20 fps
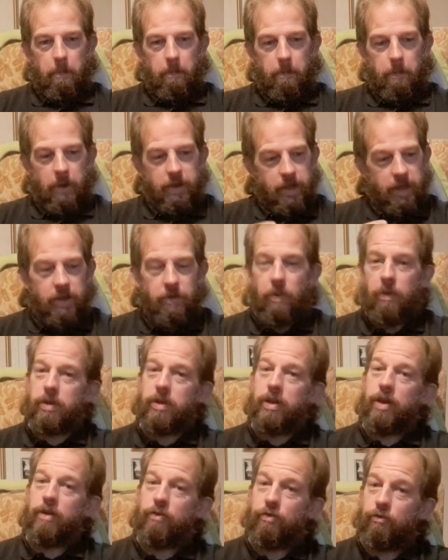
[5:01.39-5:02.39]
But this
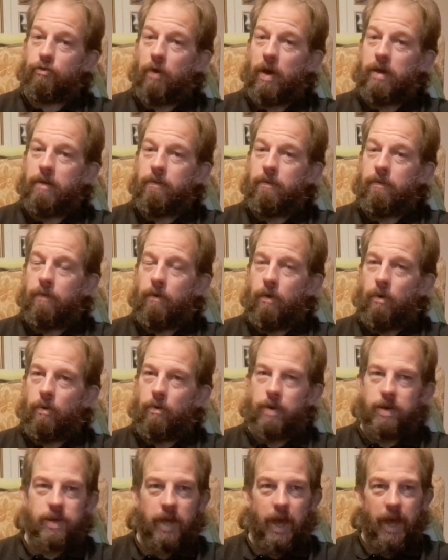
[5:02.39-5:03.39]
wasn't a
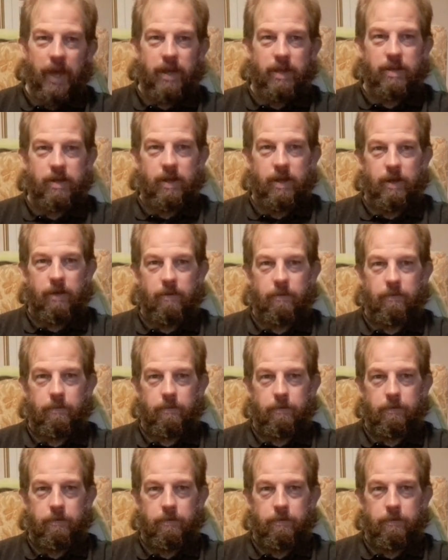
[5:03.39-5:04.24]
straightforward case of